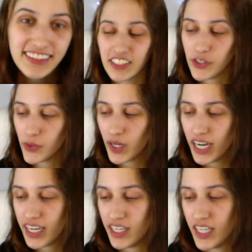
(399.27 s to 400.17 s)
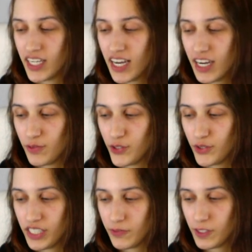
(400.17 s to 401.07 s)
so I have to
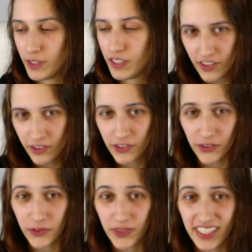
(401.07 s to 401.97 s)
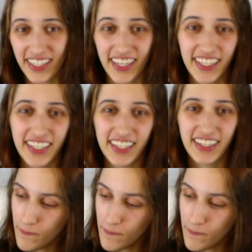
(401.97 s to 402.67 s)
give it also a 9.